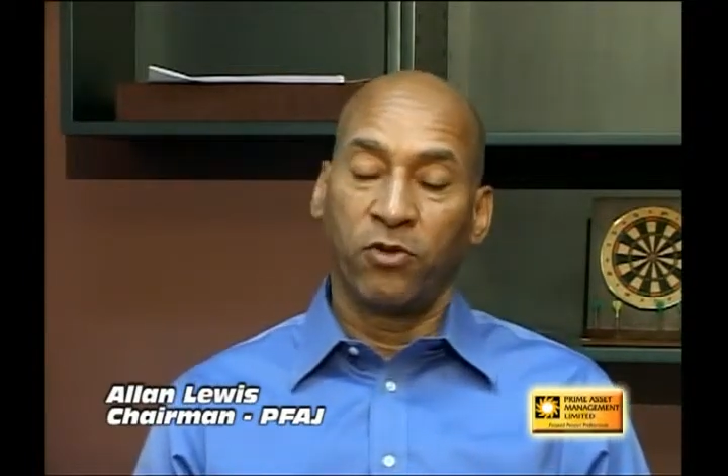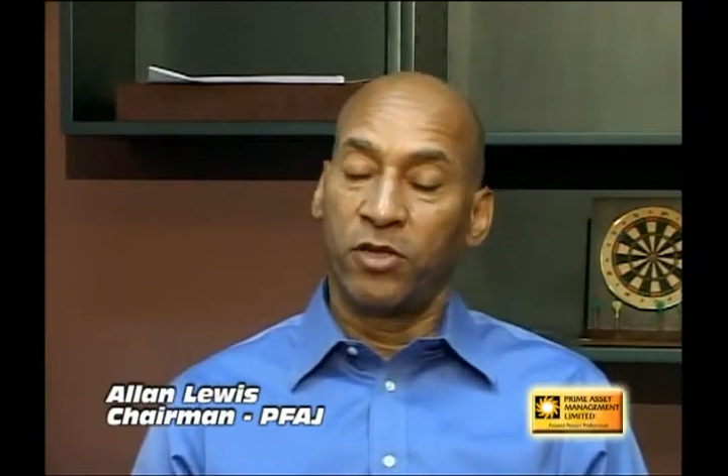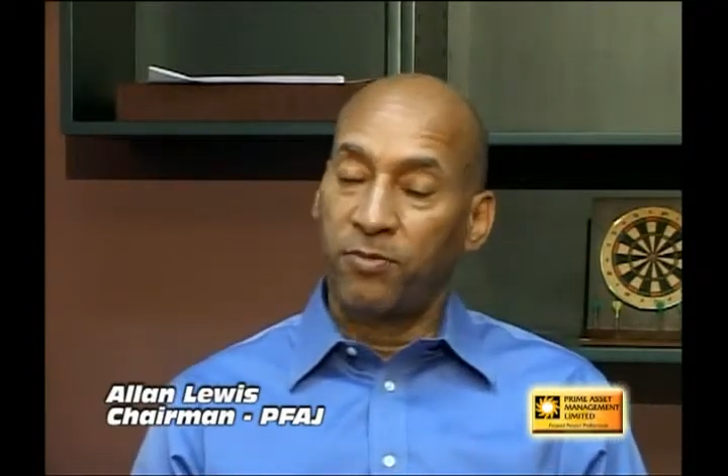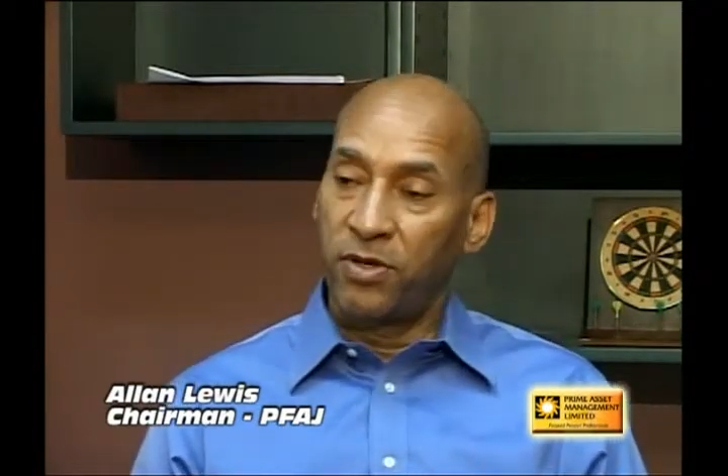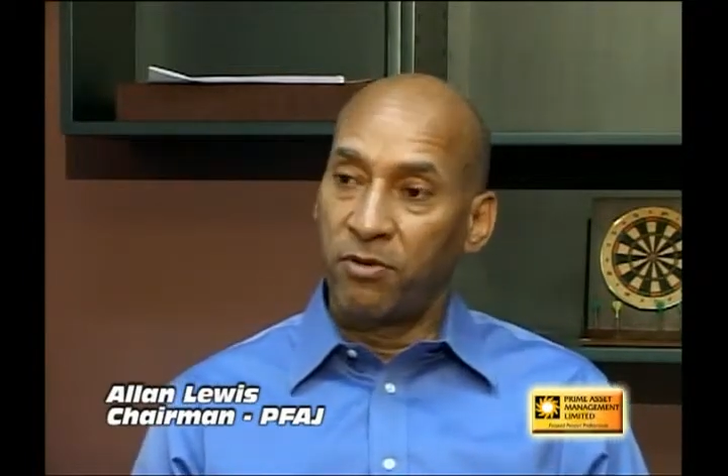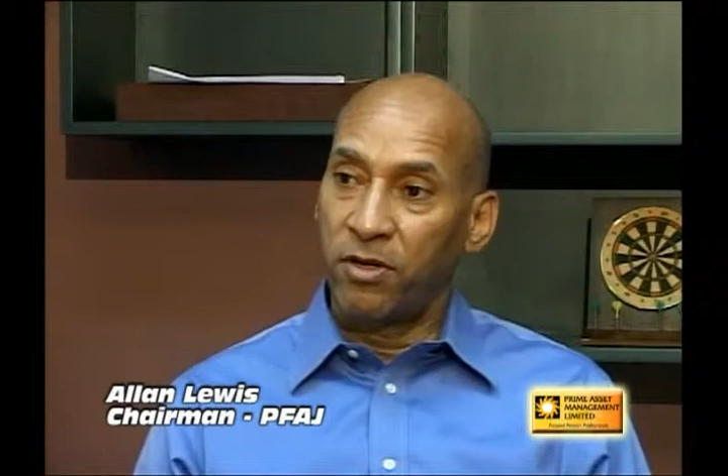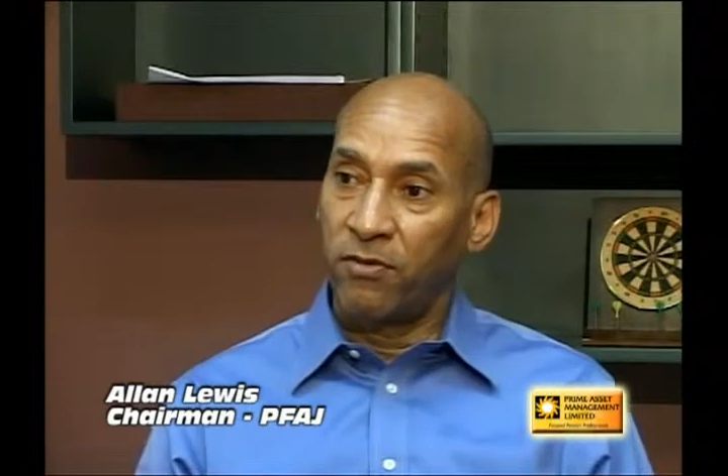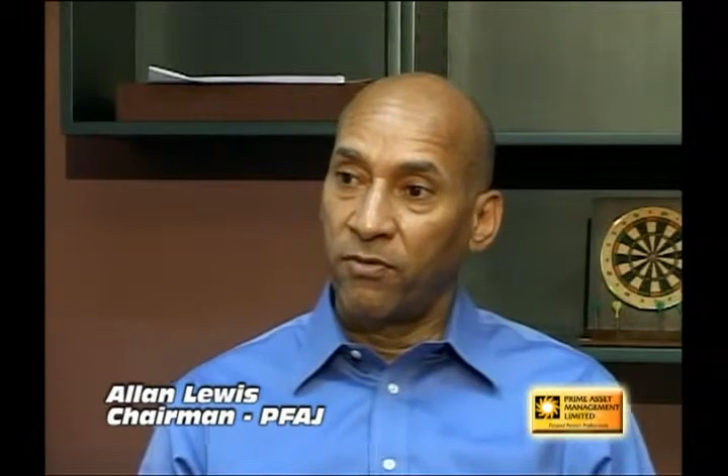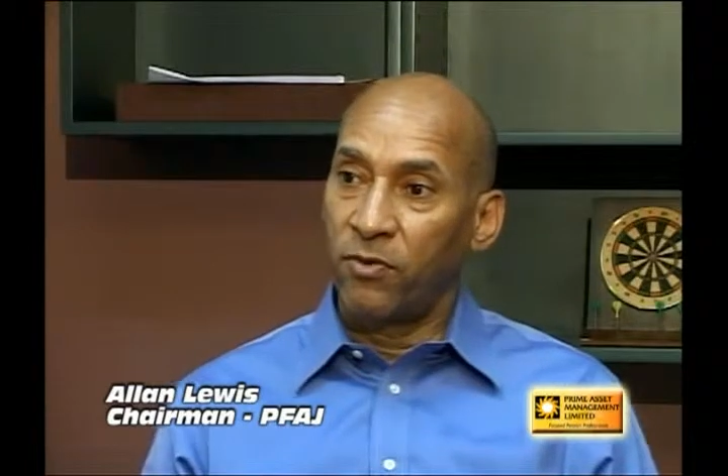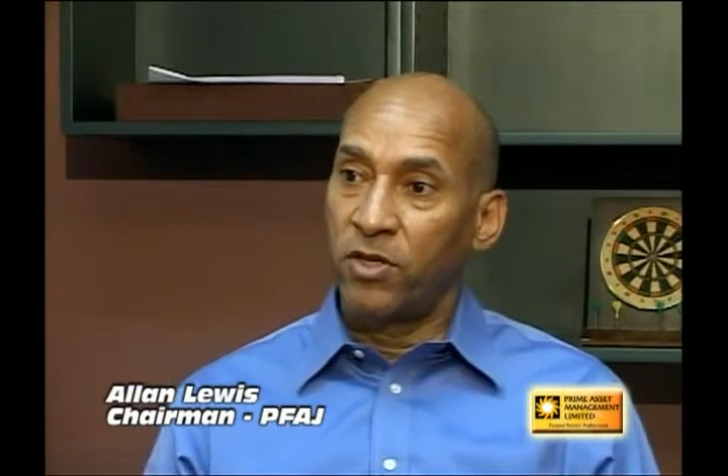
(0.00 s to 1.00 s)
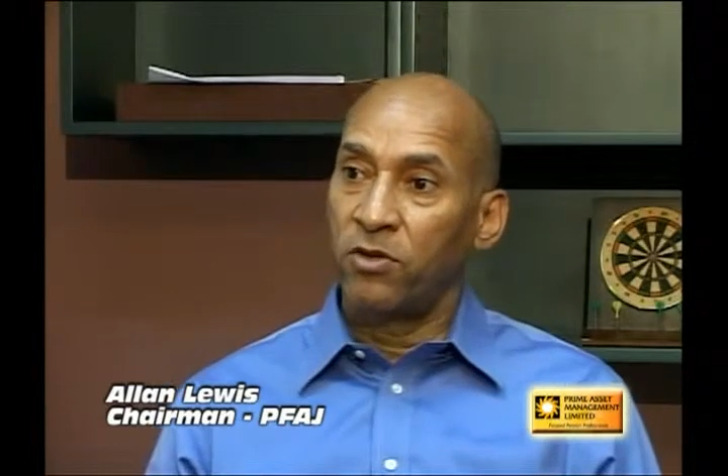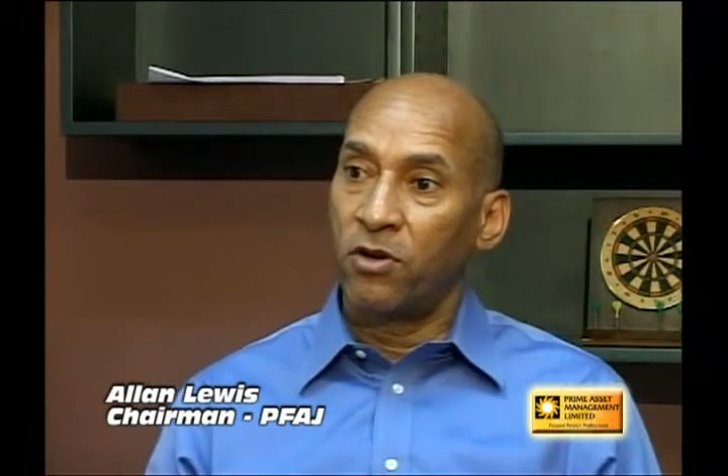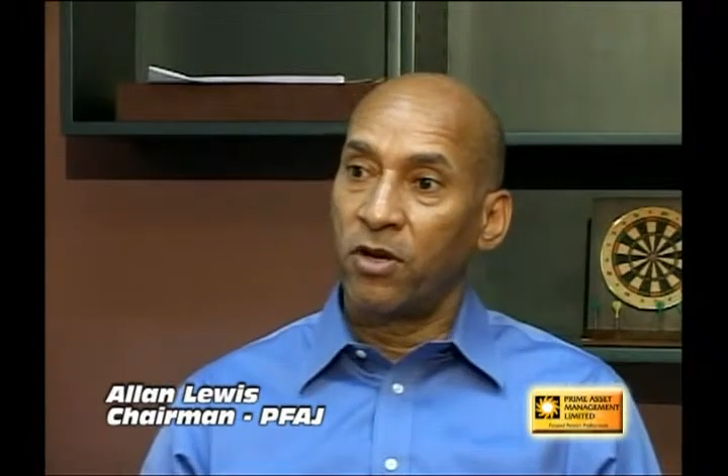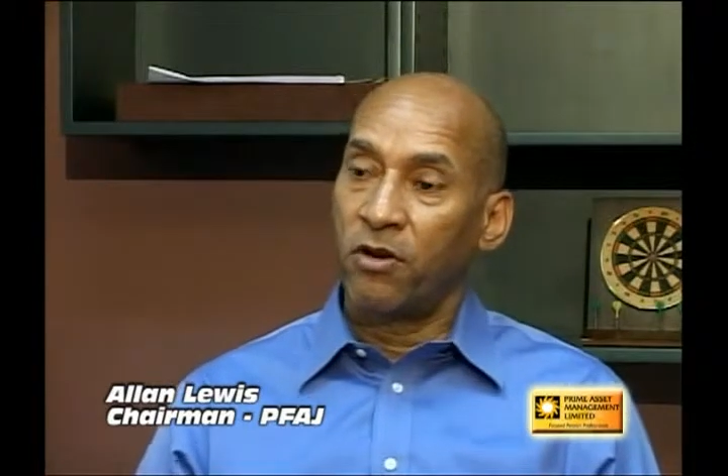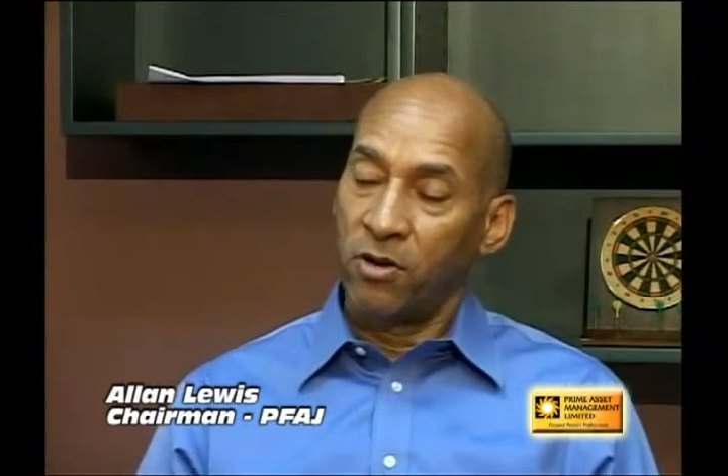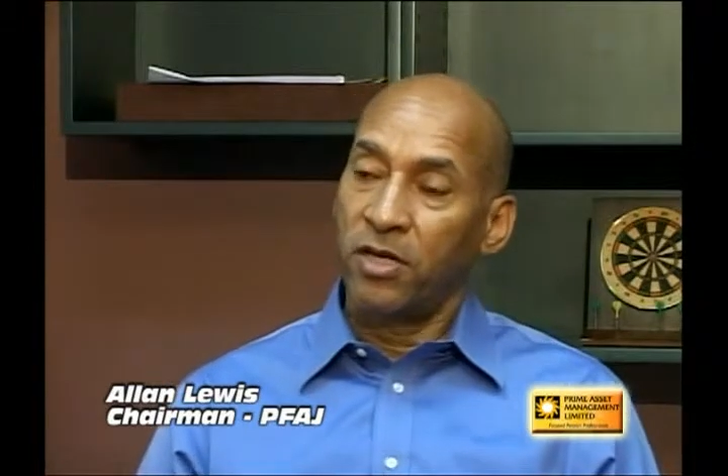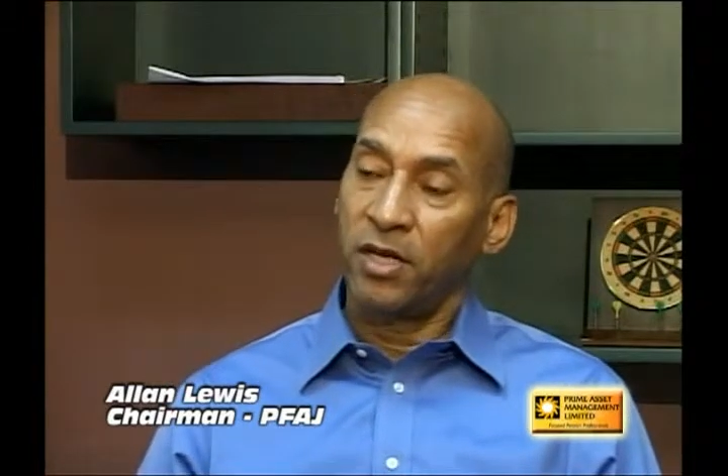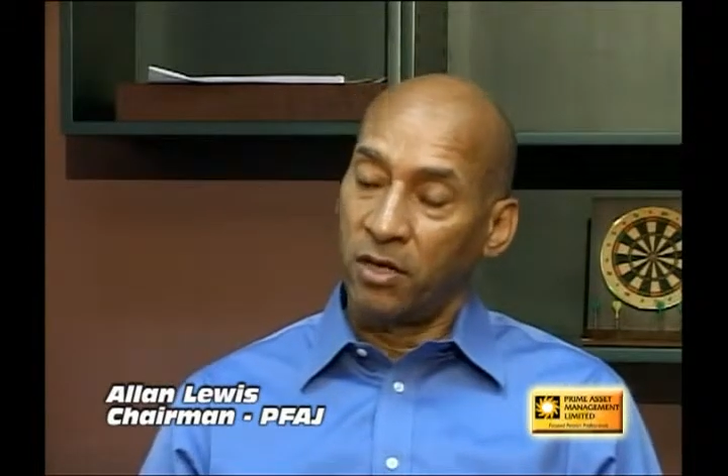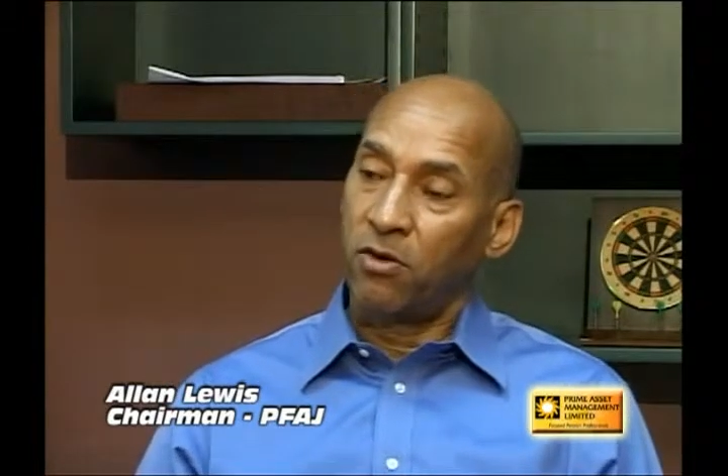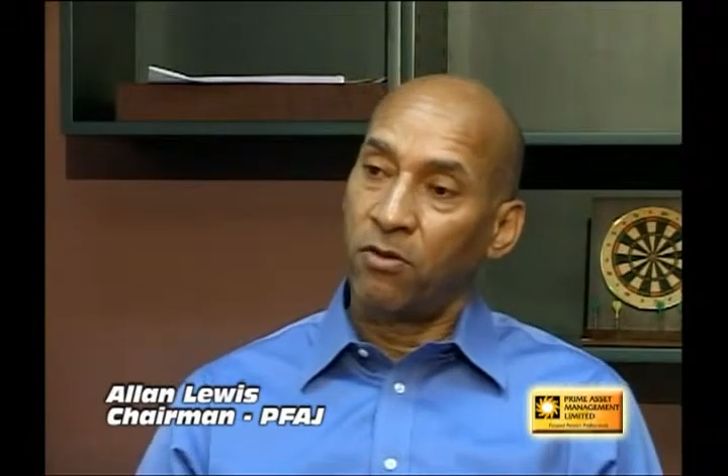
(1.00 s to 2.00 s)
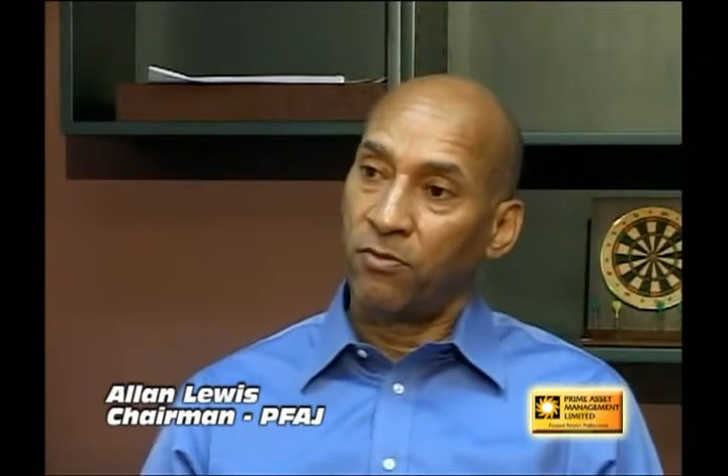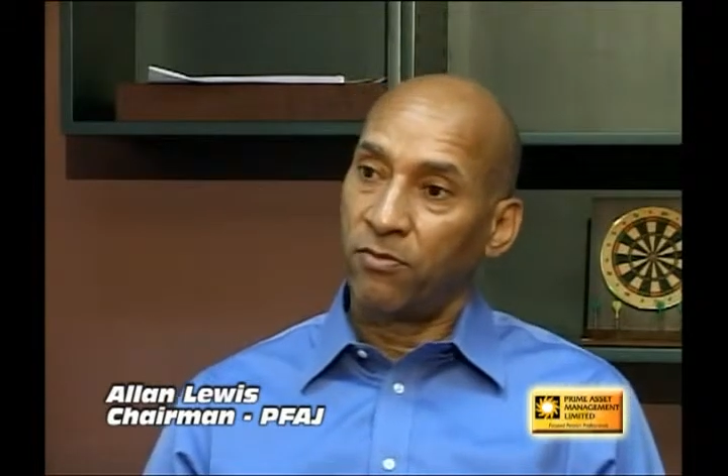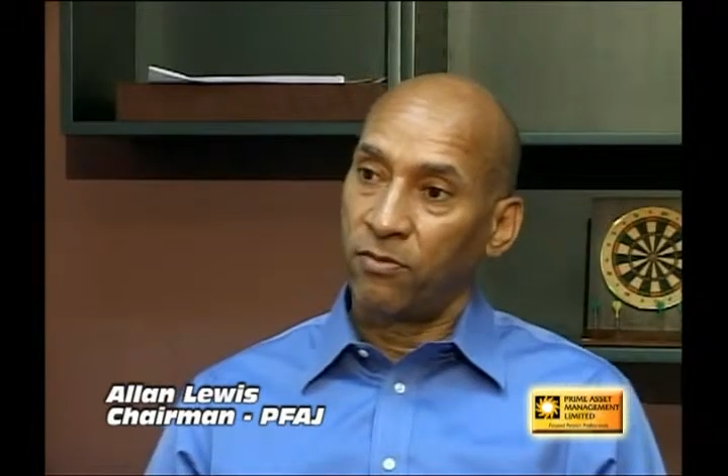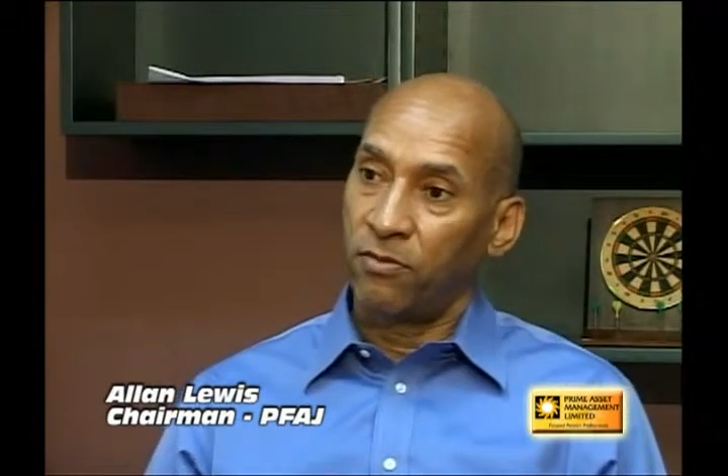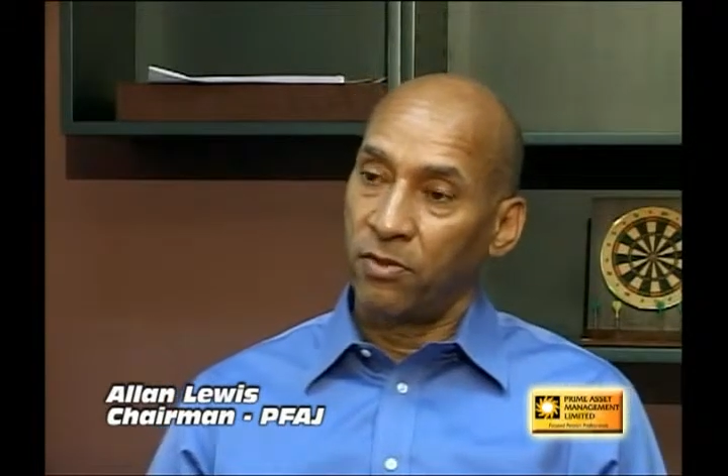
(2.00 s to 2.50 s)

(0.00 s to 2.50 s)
during the period of when your earning income